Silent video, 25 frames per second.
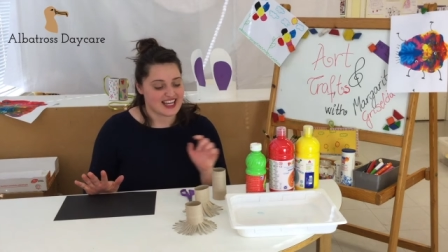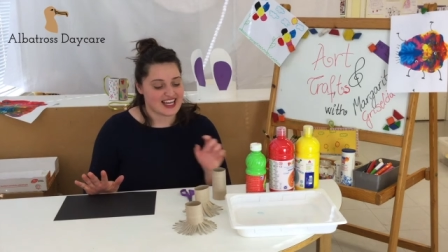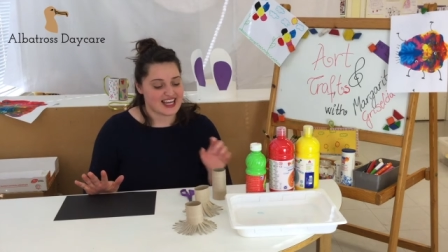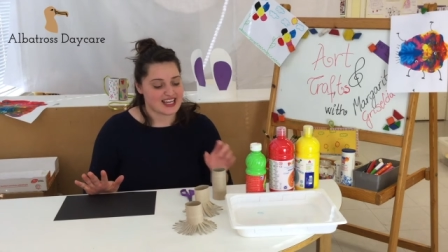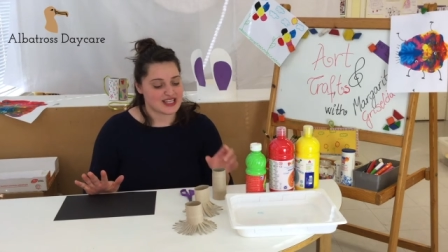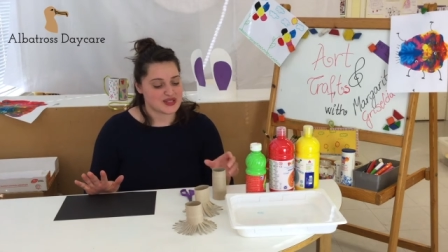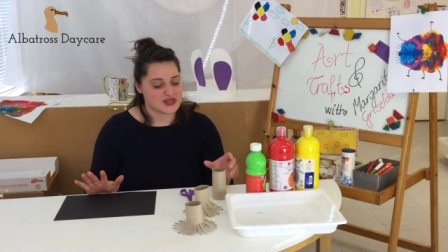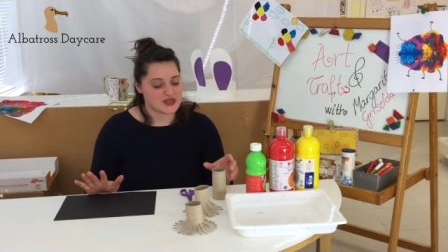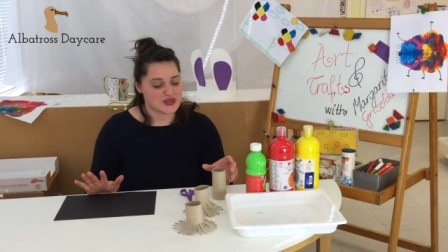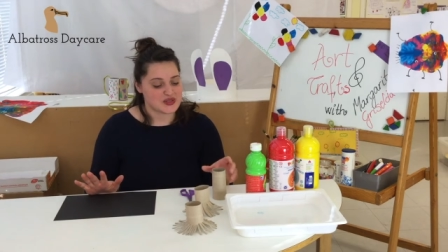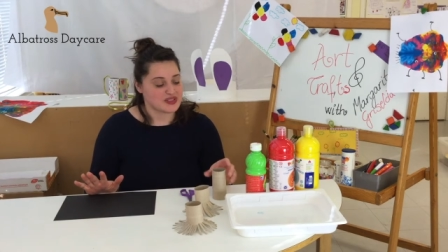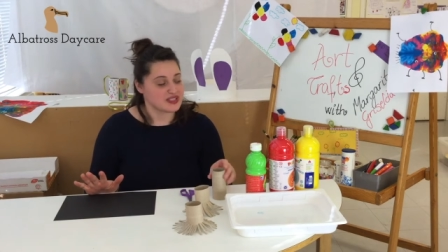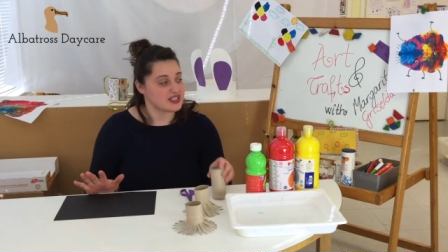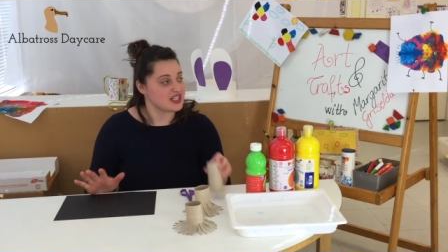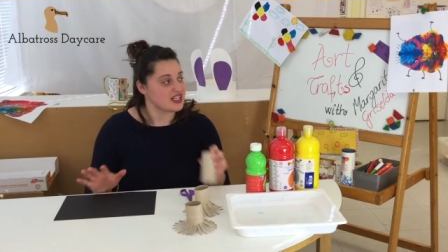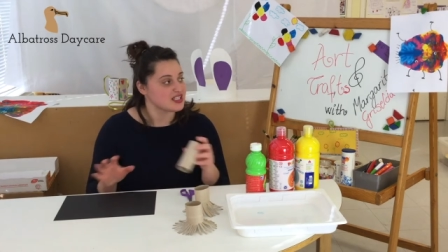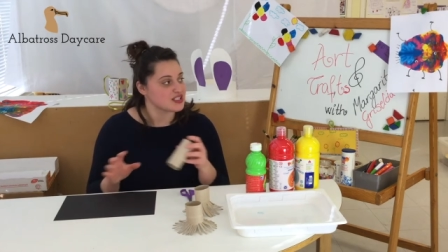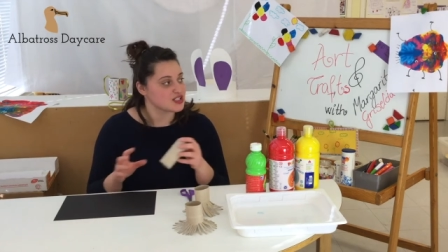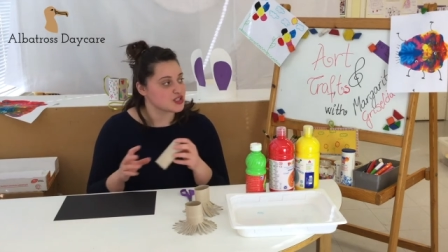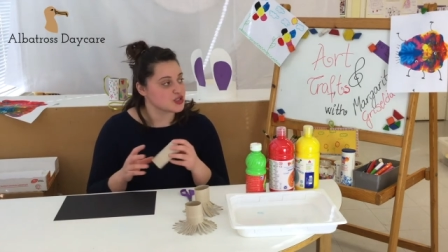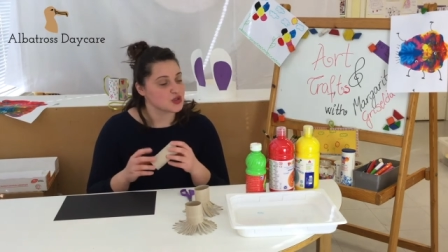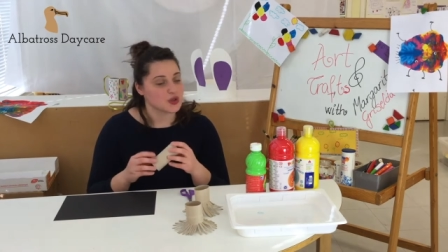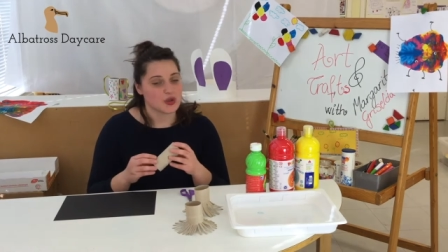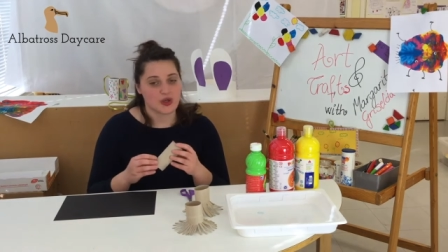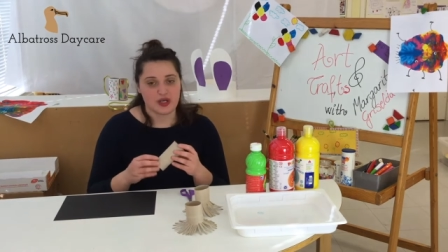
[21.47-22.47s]
and you need
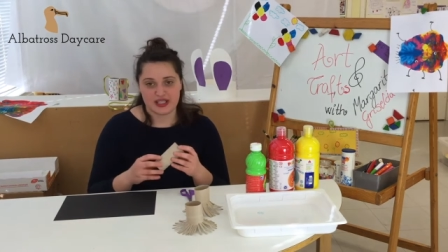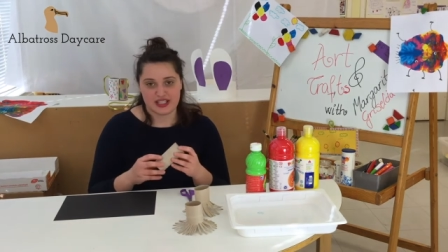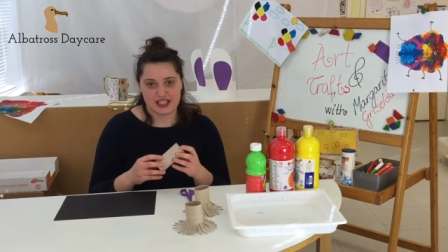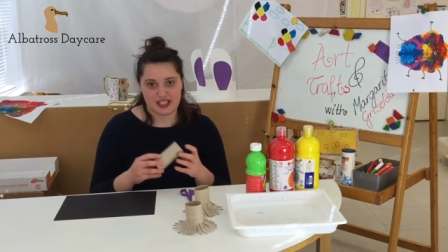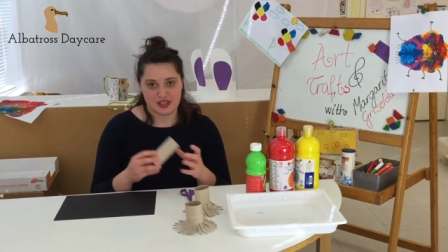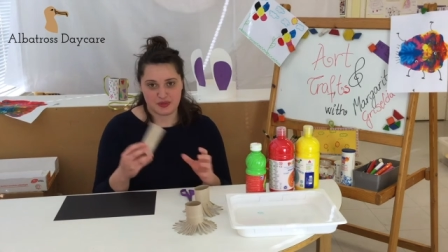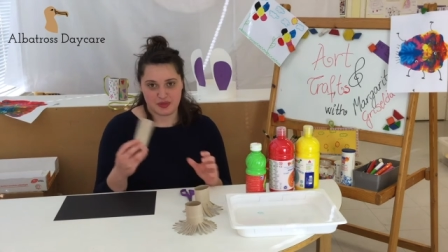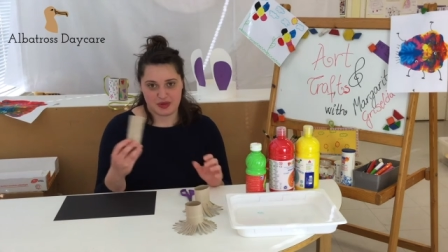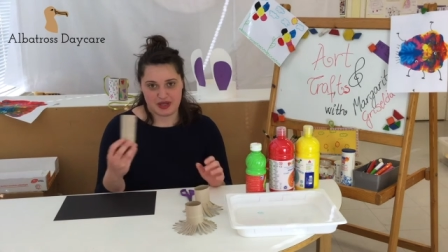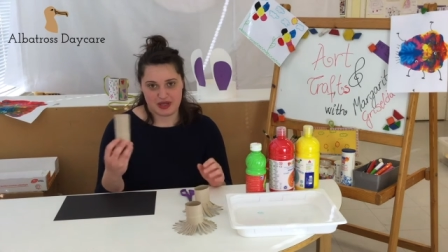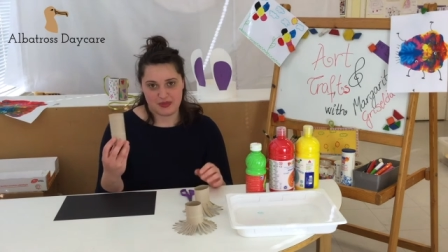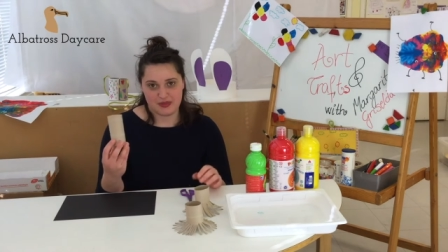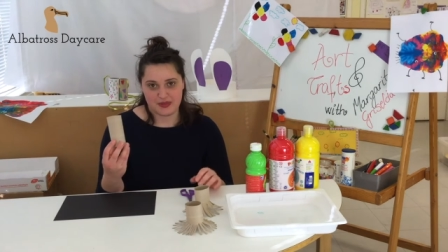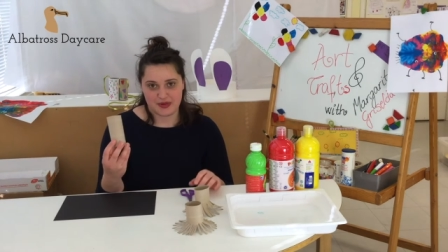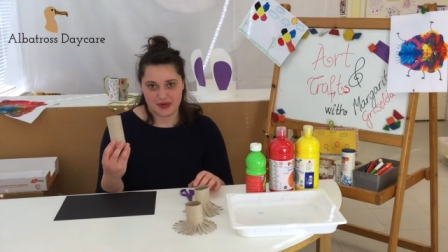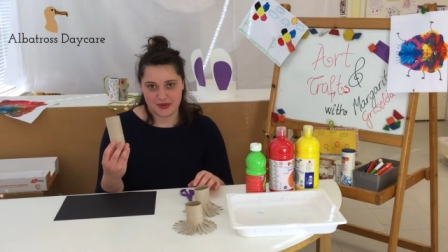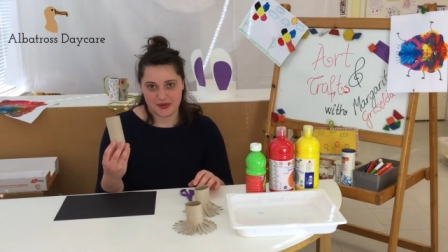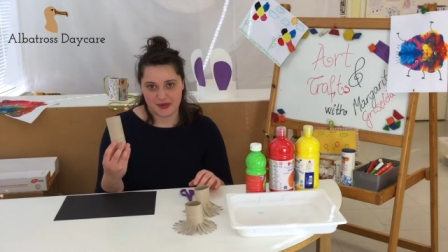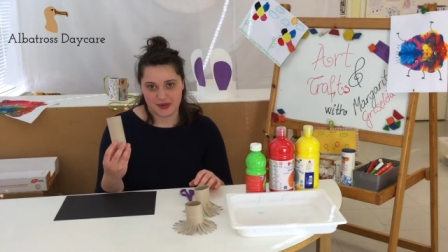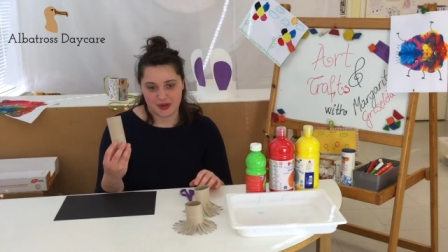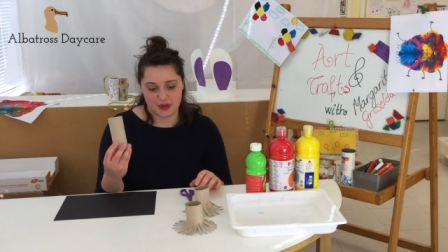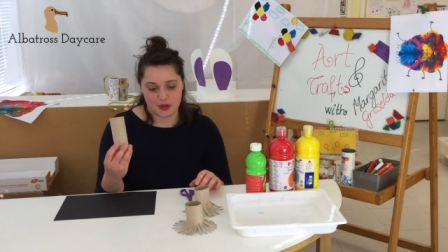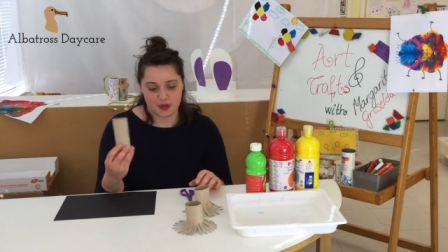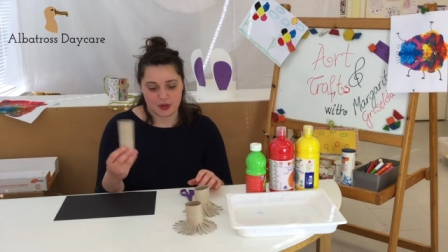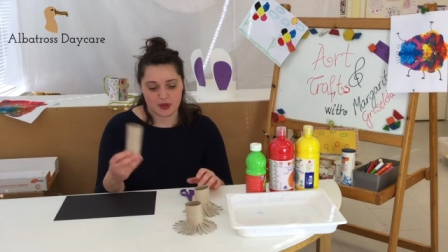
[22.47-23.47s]
toilet paper
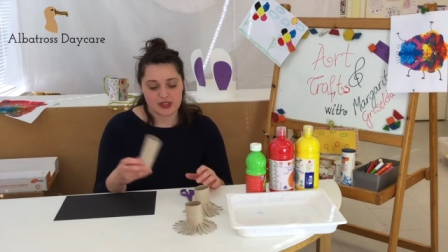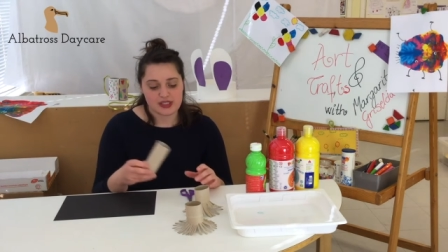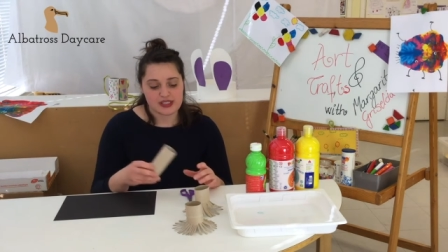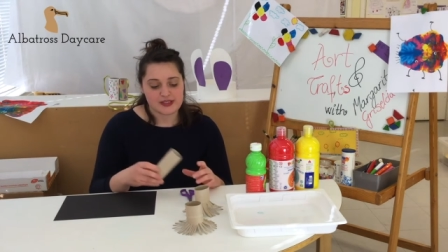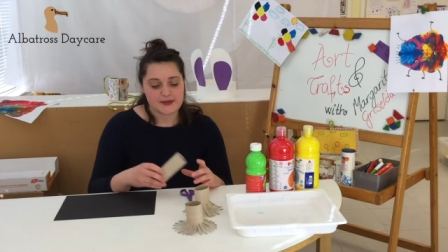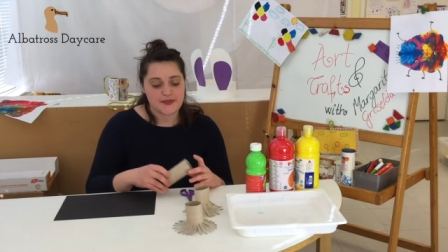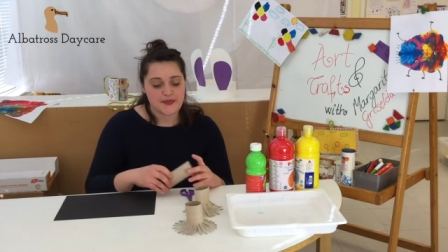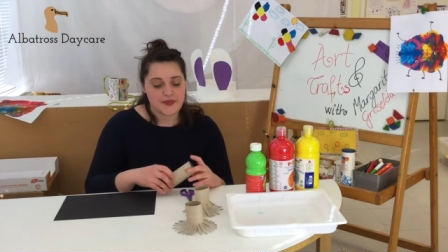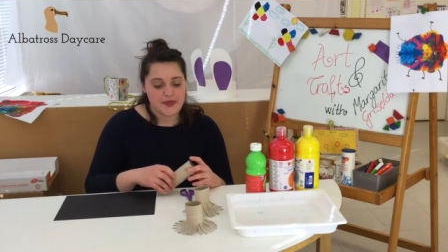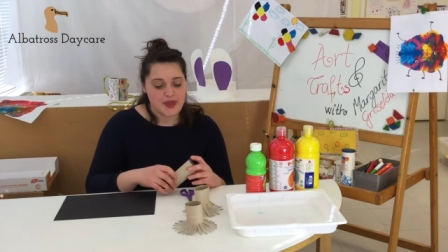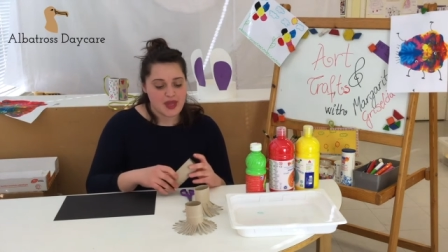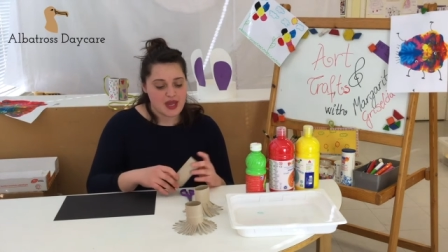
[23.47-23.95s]
rolls,